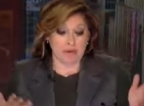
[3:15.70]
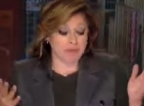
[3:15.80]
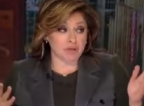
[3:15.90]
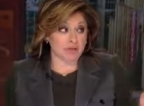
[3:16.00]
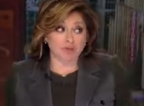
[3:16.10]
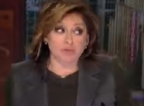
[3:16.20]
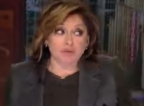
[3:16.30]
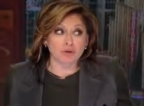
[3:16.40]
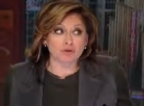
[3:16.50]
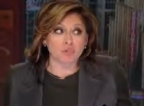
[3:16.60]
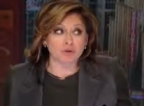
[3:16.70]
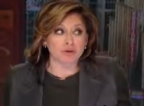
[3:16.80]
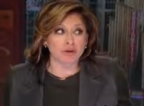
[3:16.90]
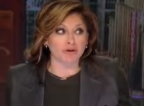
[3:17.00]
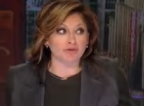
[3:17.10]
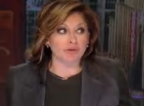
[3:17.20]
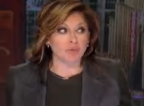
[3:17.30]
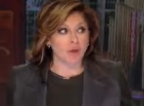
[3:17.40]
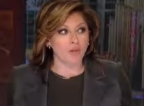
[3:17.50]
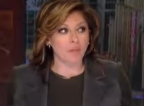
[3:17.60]
maybe there's a different cryptocurrency.
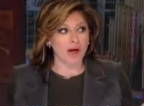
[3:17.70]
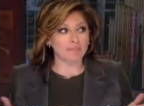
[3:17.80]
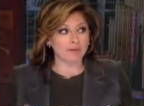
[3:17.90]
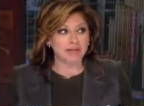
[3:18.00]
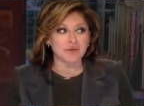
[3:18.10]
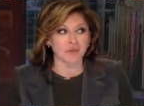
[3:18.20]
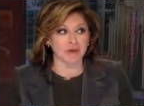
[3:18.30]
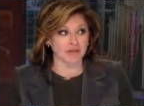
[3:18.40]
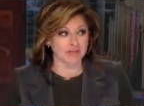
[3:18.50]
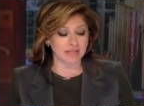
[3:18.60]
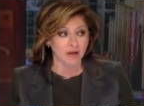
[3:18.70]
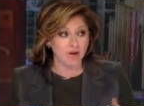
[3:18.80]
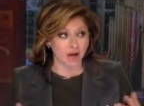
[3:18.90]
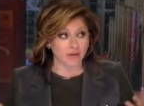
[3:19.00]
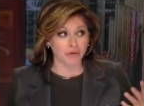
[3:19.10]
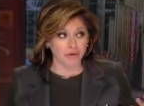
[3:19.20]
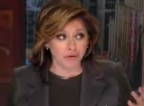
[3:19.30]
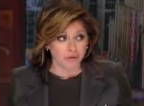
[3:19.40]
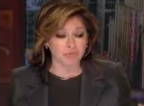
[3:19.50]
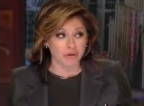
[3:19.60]
Why Bitcoin? Because there are other
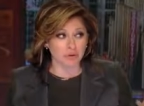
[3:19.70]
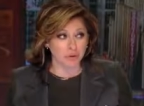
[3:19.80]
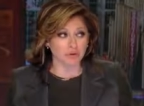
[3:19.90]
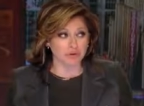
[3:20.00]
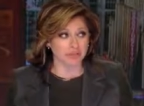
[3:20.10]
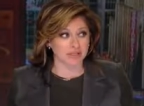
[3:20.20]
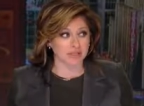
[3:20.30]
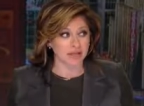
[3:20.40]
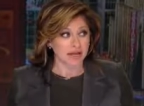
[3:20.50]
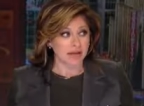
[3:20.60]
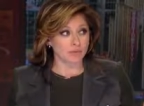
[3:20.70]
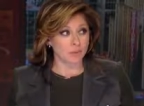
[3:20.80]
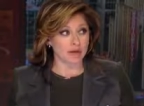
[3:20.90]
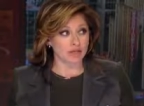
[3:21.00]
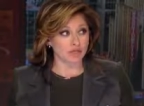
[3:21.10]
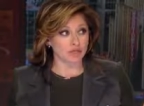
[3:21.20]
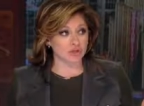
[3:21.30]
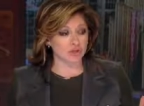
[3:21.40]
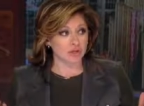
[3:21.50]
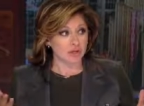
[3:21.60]
cryptocurrencies and ways
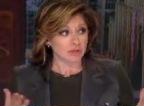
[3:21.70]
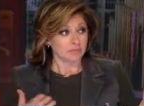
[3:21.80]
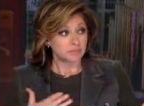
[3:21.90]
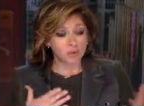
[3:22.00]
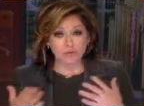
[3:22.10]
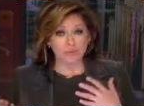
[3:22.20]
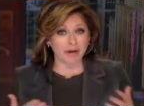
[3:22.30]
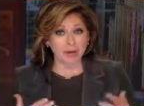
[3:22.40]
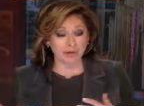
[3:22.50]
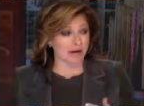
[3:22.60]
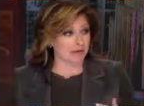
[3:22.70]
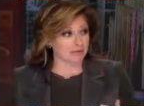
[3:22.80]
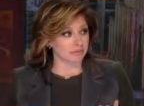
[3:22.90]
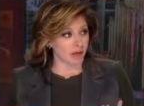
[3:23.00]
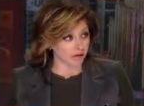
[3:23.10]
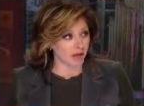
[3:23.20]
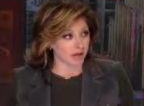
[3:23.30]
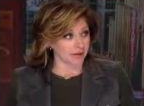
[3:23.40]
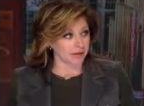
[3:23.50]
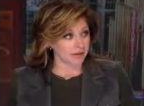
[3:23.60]
to move money around online.